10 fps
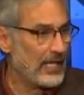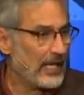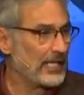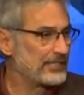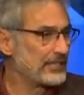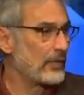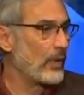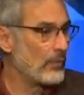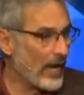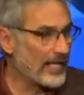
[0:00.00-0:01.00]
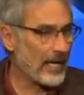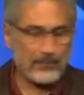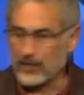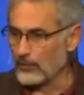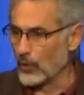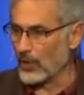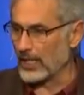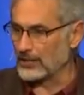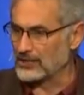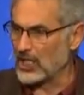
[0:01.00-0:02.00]
It isn't that we wake up in the
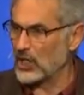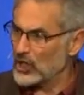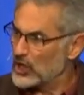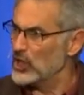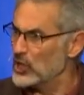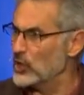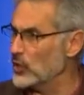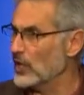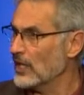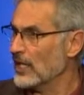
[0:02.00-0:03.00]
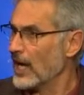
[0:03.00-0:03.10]
morning and say, ooh,